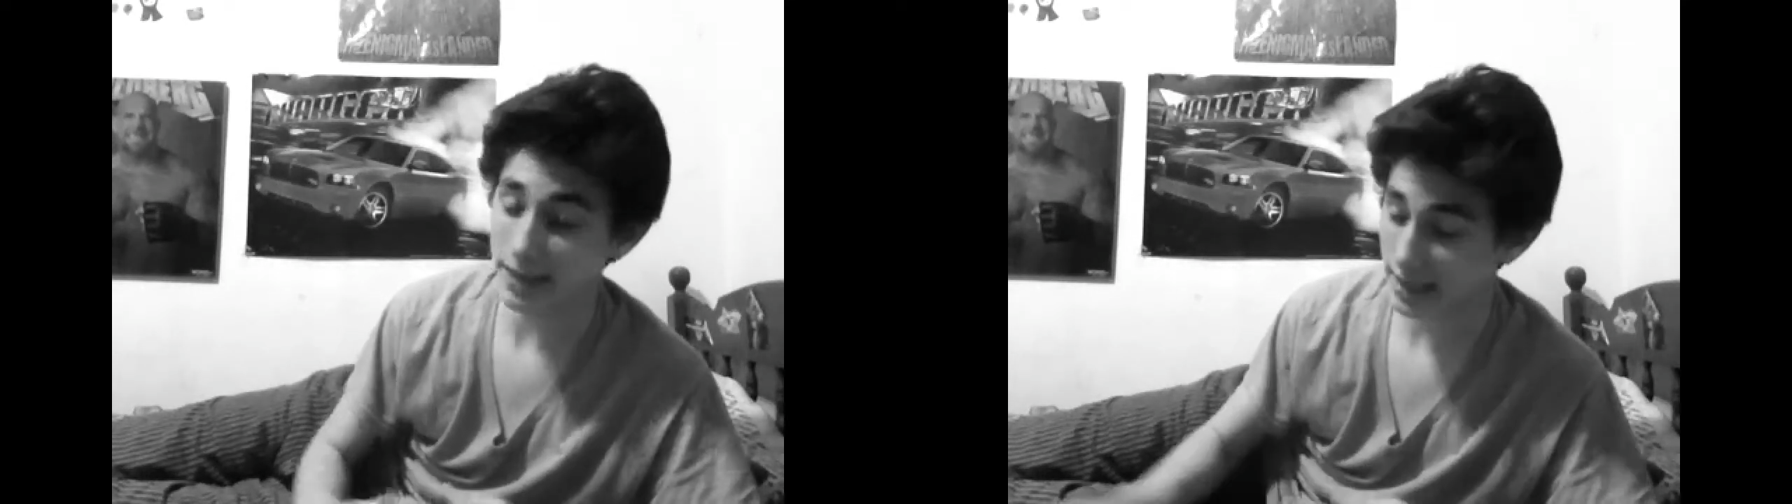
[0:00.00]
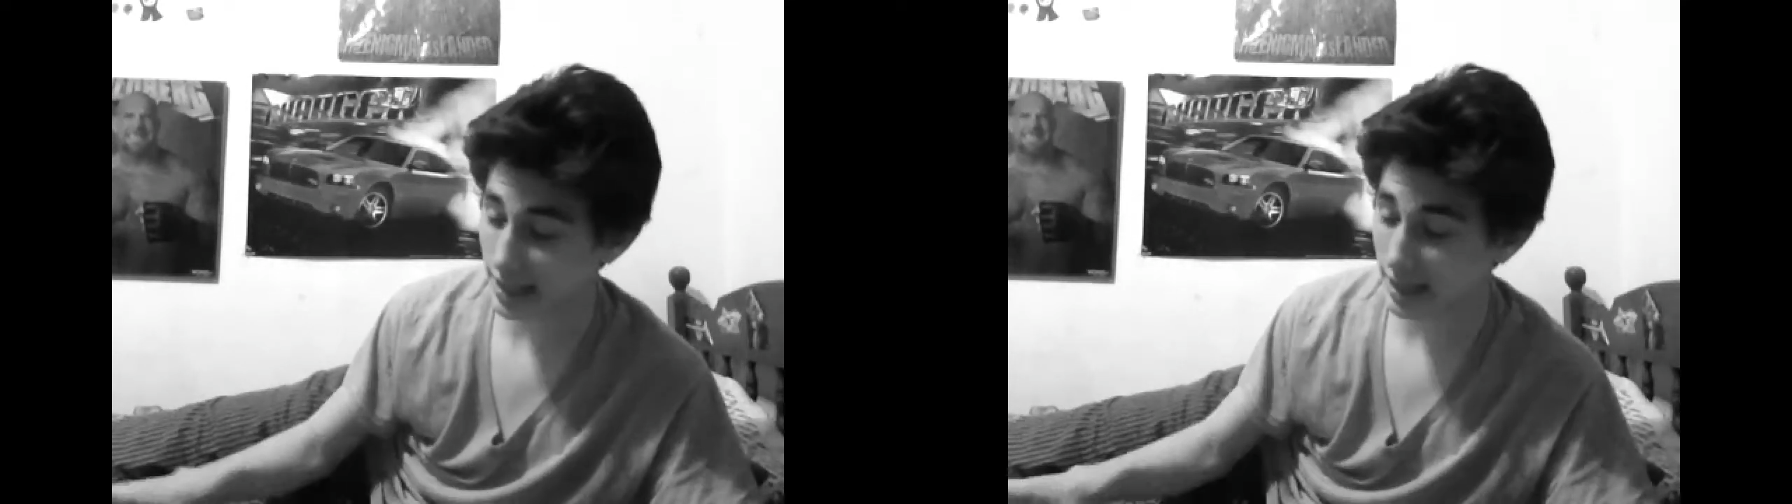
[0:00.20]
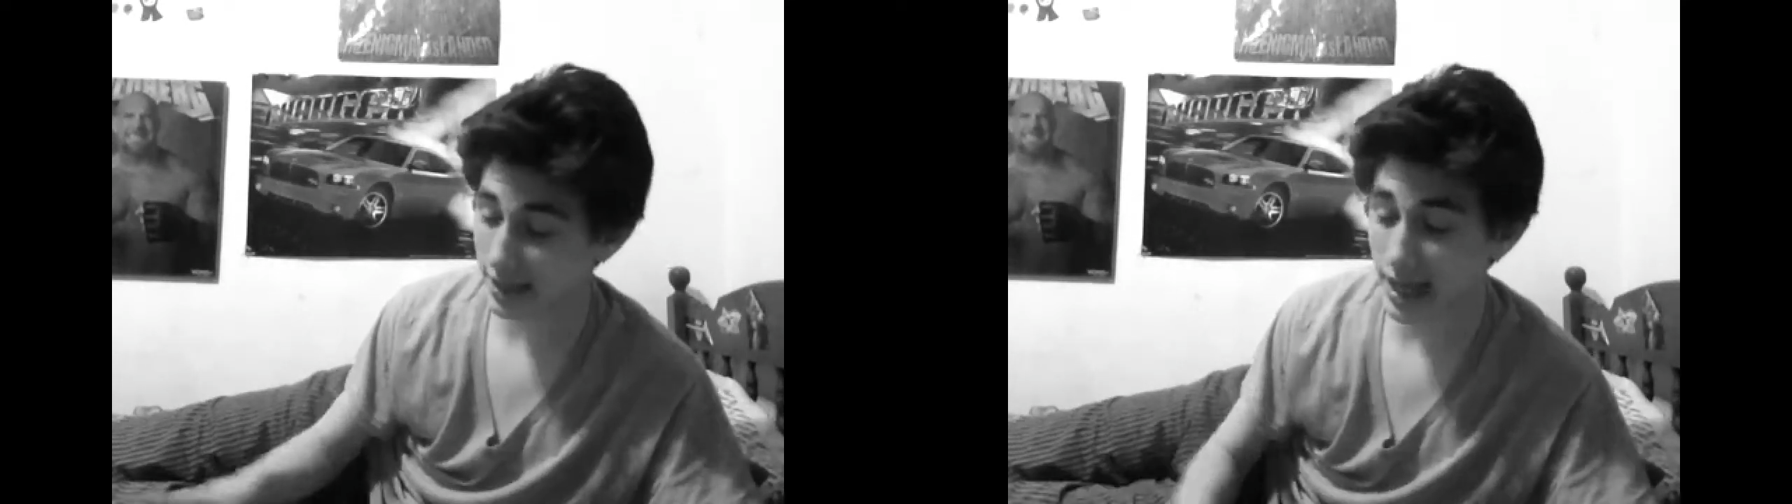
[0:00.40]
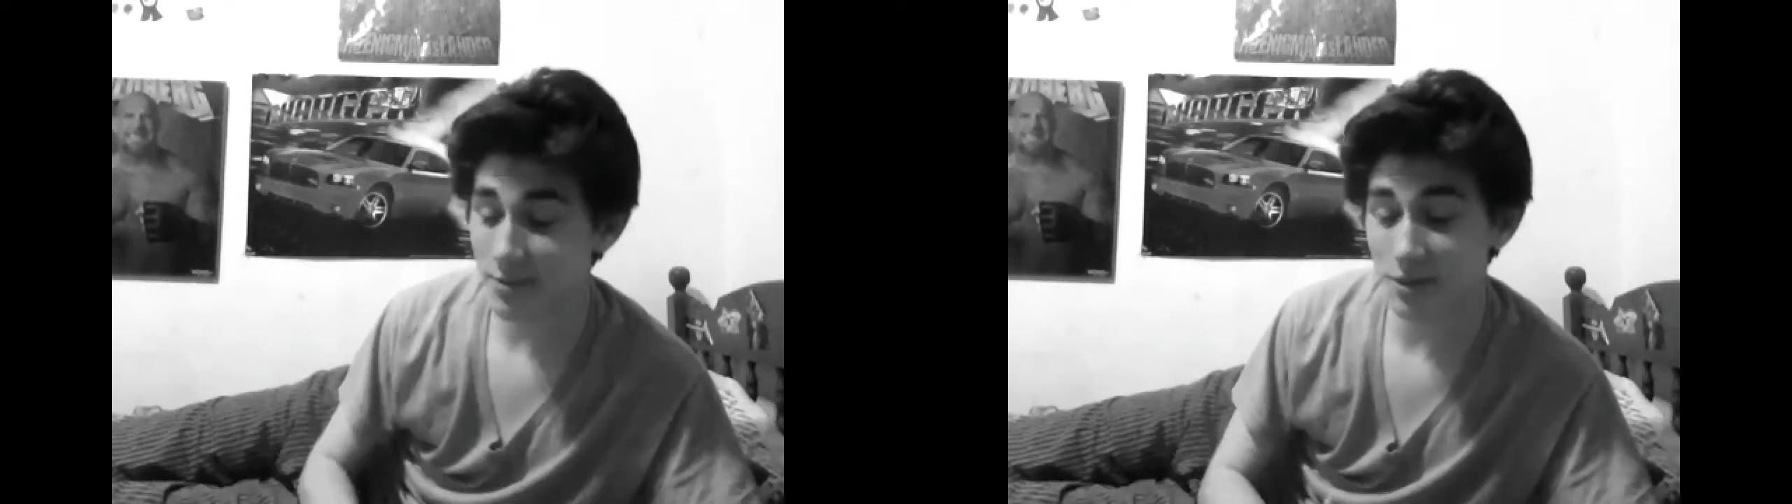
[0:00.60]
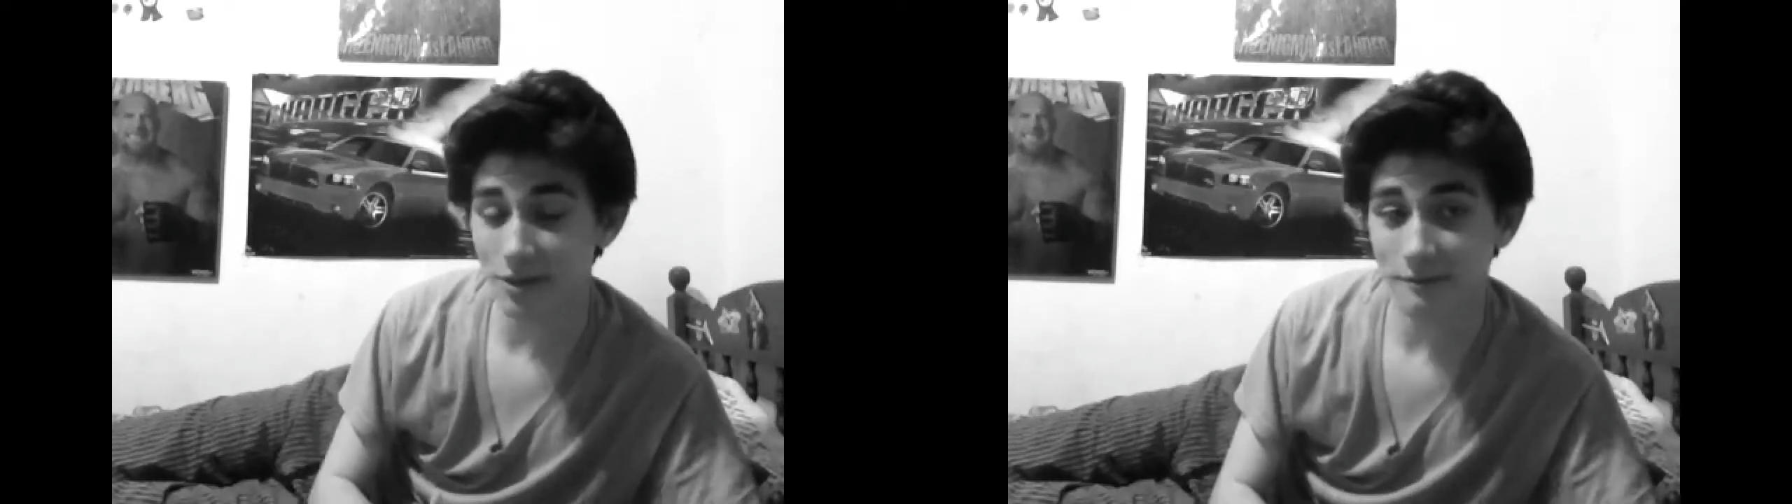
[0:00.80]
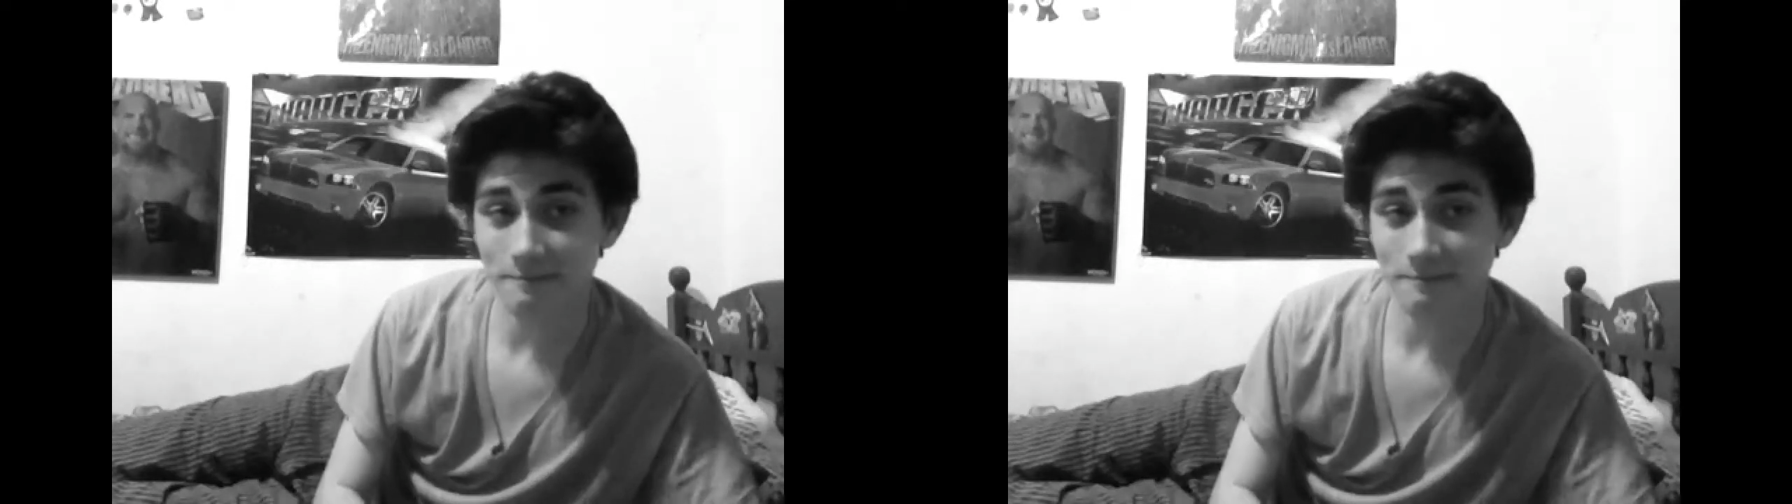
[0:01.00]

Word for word: uh, captions.